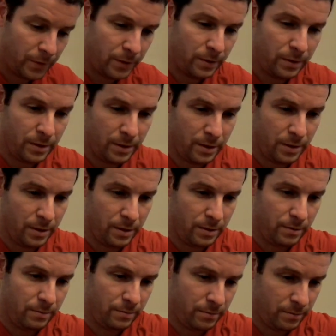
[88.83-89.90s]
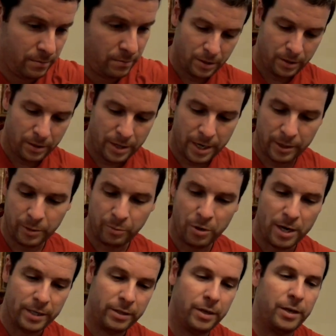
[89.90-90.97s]
And kind of
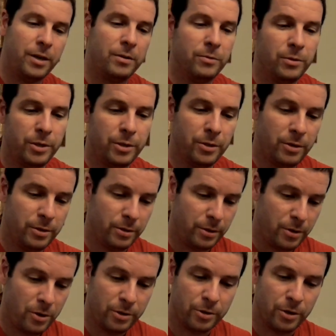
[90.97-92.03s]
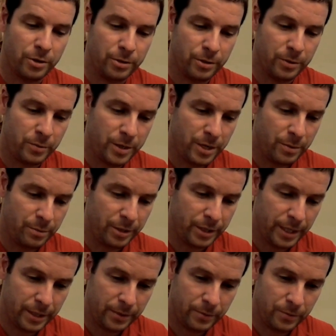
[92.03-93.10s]
surprised that it comes with a car charger as well, but
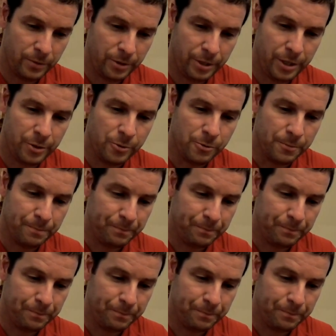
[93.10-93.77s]
that's really cool.